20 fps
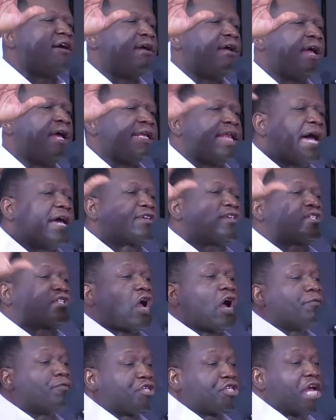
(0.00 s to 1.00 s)
that
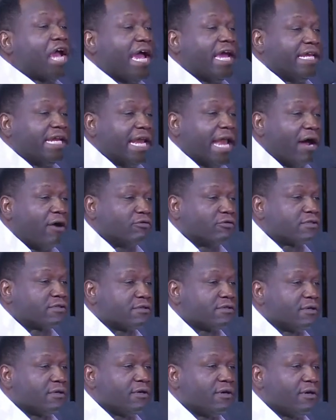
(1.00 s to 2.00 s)
stops shining out?
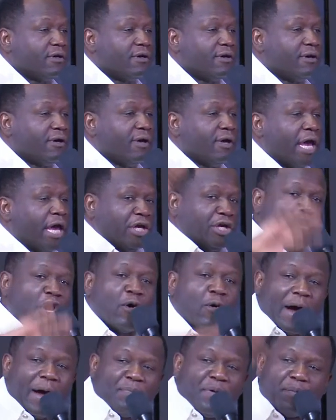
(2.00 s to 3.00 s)
You don't
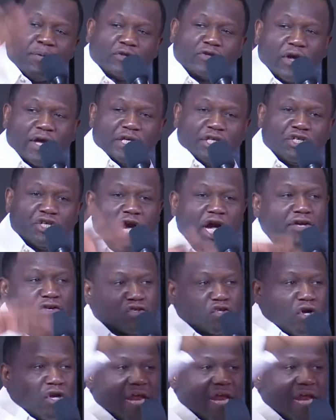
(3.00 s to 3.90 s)
want people to enjoy solar